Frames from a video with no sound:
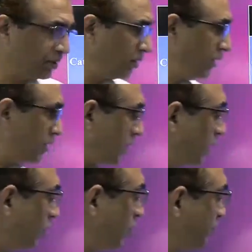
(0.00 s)
These
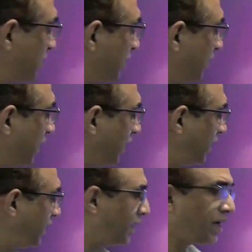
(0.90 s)
cutoffs
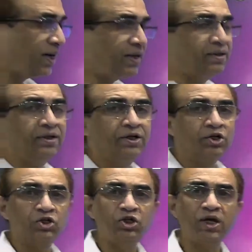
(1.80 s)
indicate
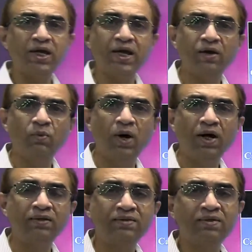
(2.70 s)
JEE
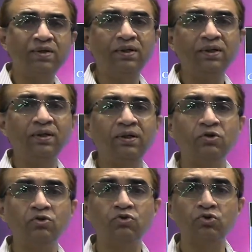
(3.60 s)
Advanced
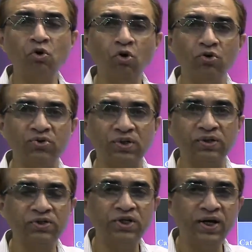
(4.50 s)
scores,
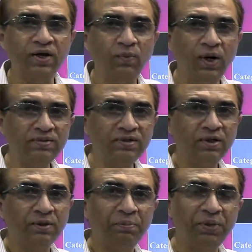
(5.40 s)
JEE Advanced
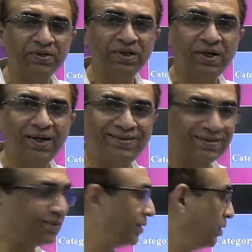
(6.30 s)

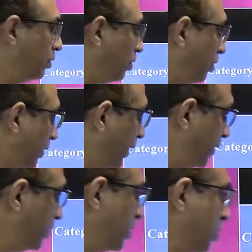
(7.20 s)
percentages. All right.